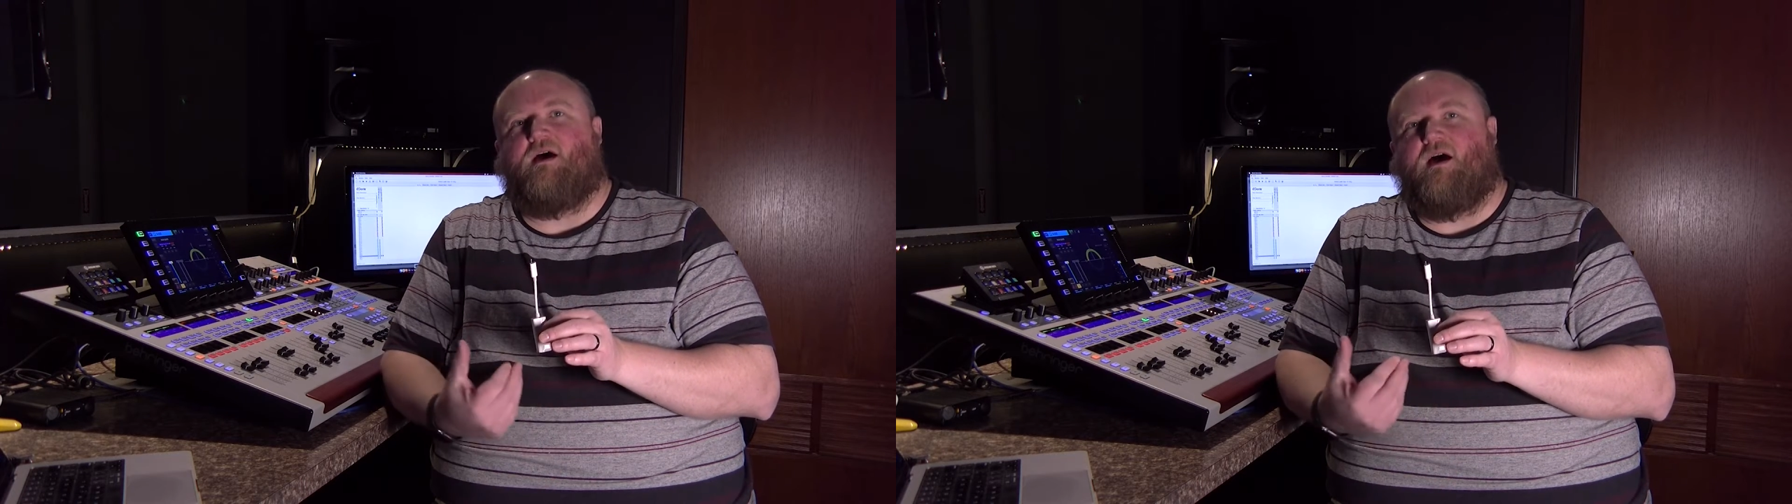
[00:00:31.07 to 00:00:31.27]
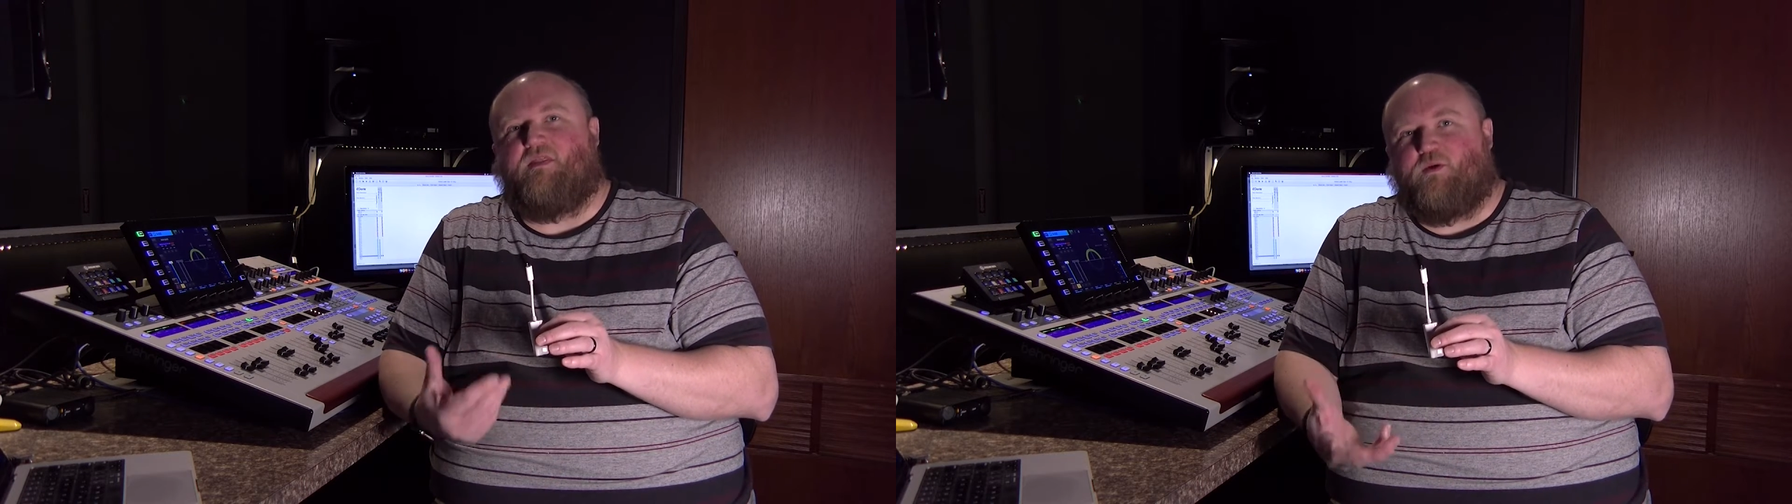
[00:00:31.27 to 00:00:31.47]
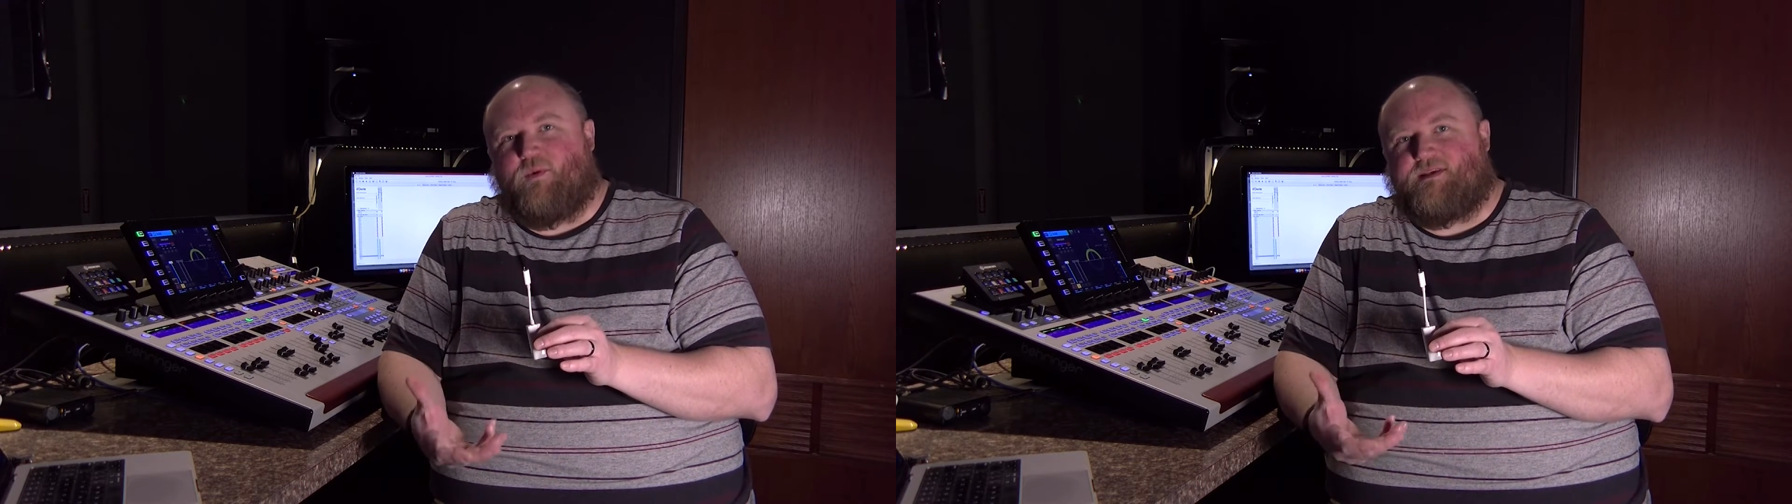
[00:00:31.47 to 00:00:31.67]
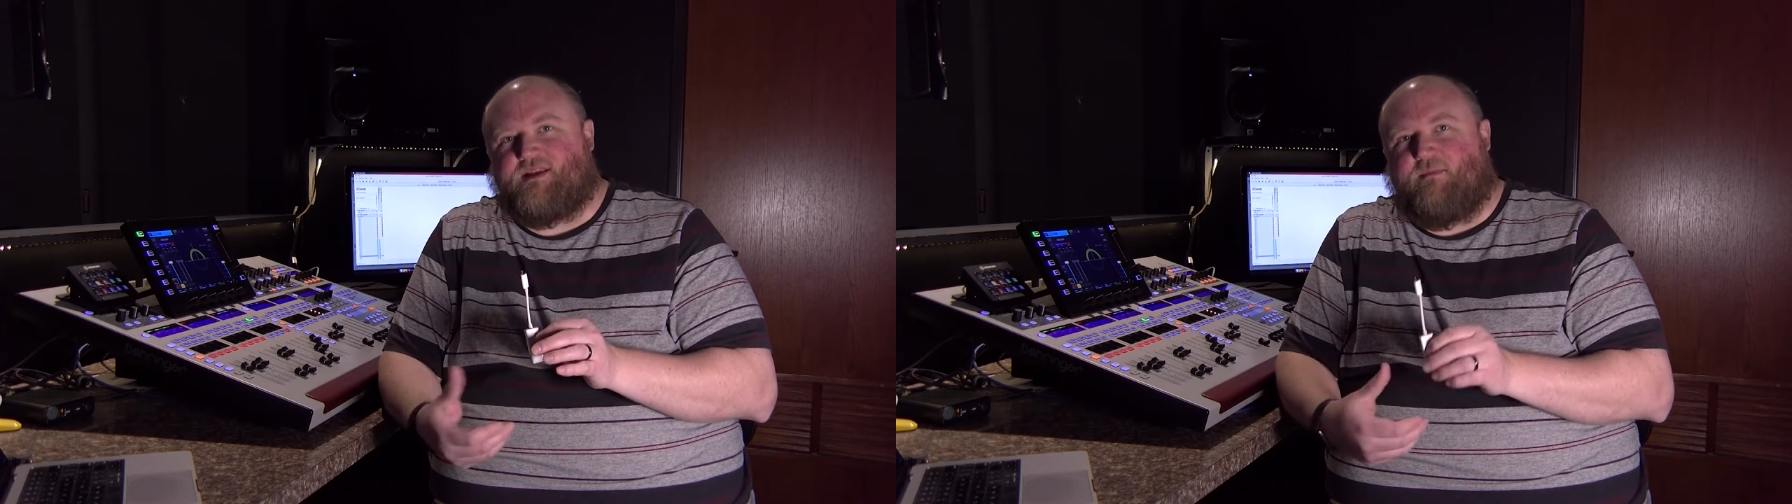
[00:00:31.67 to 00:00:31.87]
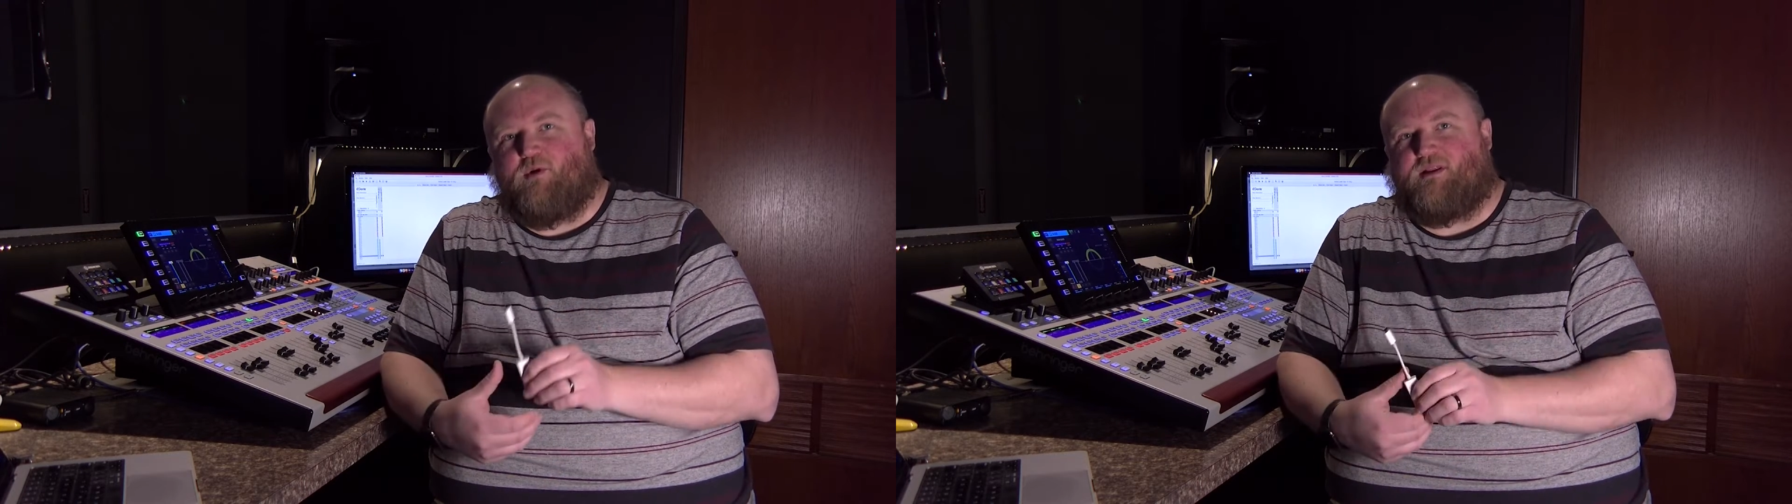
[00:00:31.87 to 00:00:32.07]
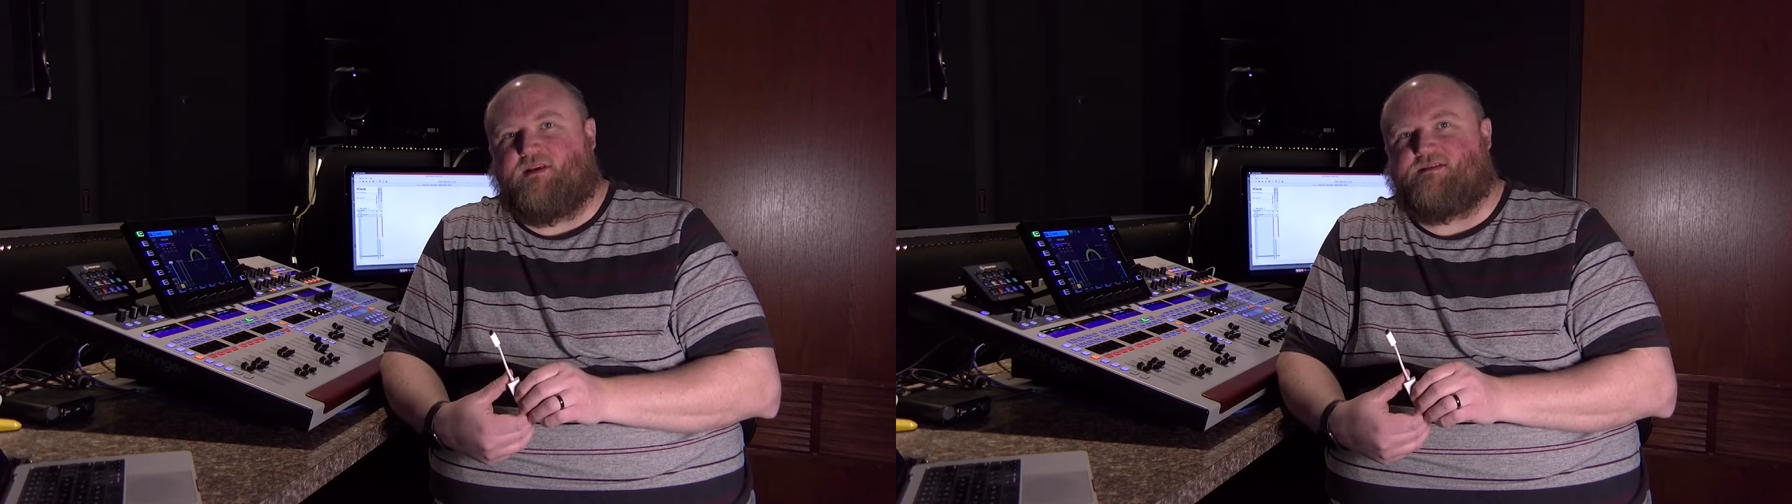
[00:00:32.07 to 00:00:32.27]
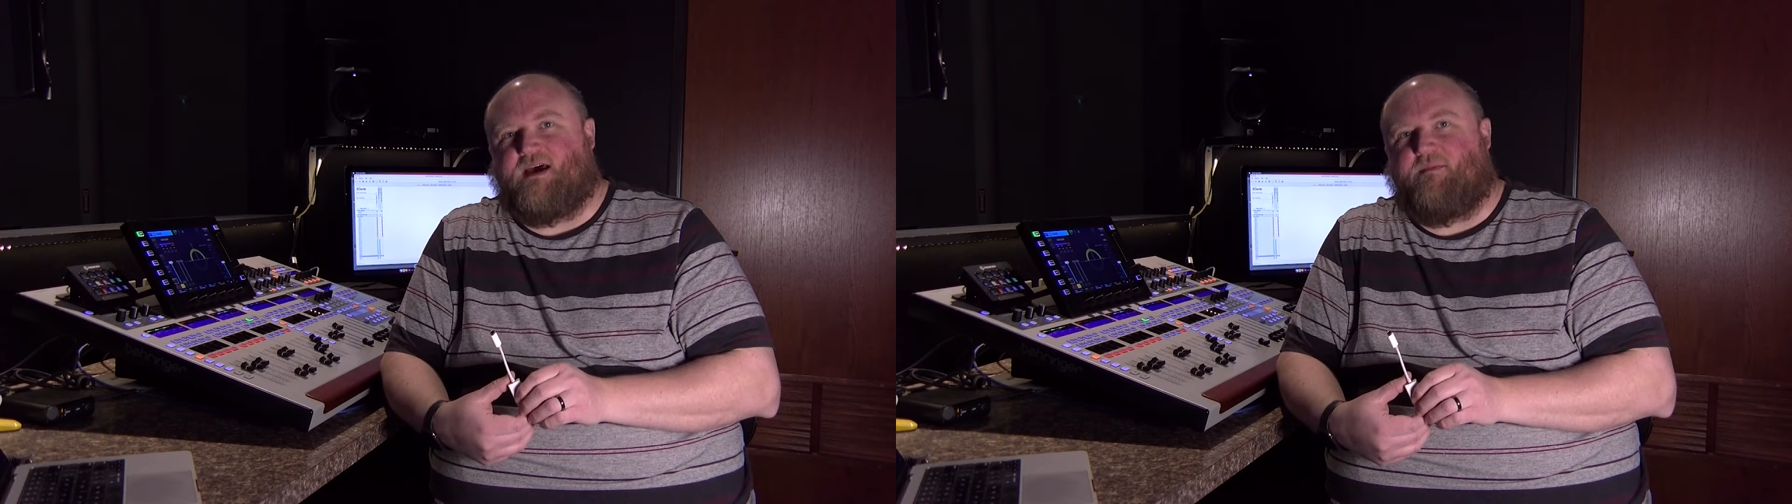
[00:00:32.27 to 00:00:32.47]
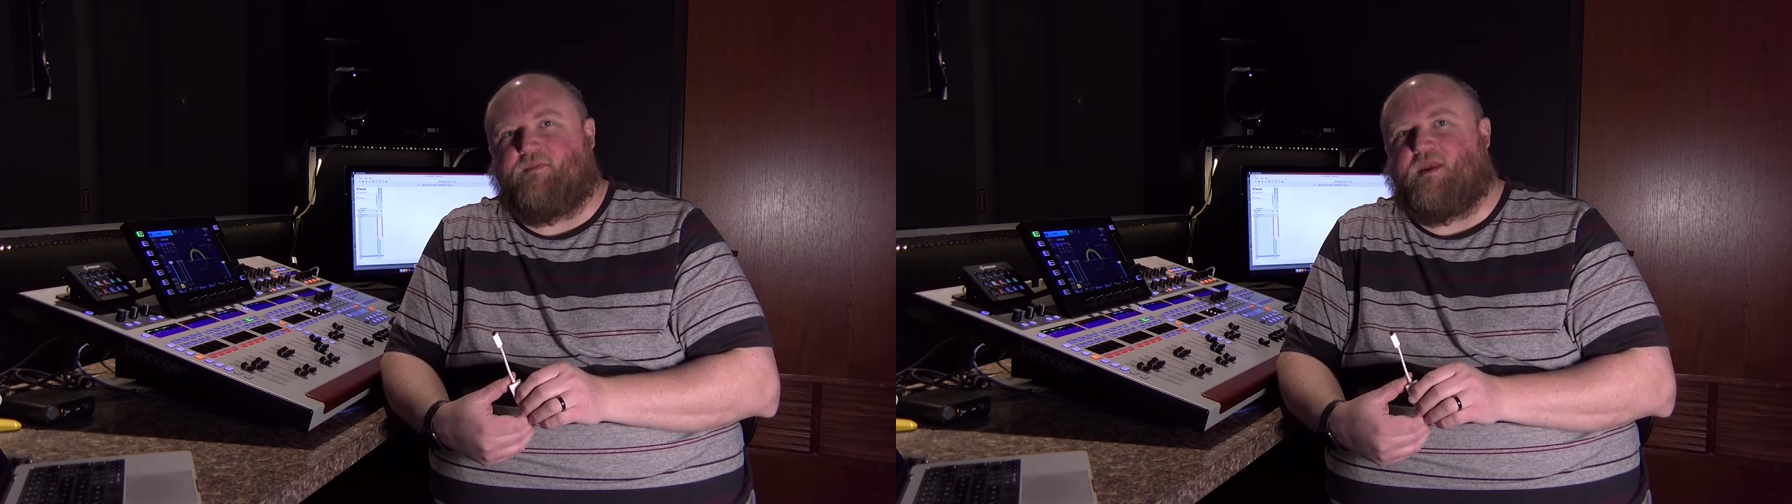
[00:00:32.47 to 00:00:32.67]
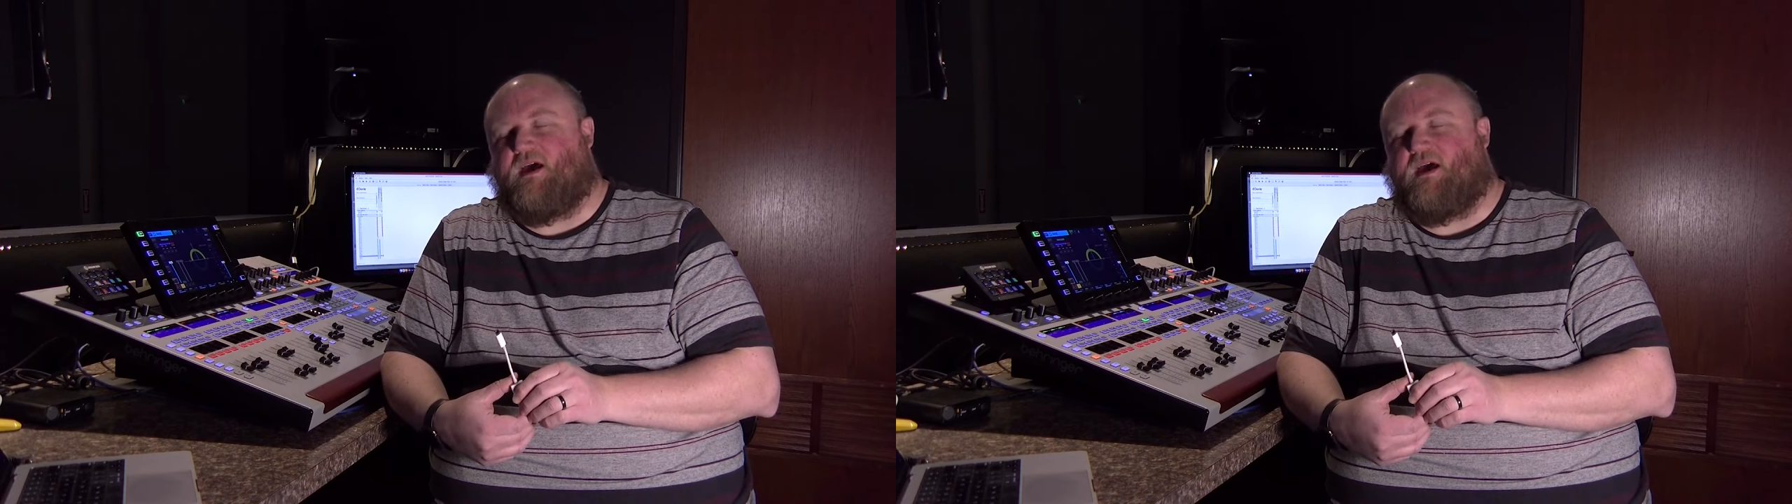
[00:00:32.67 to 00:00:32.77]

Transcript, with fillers: Uh, the reason I bring this up,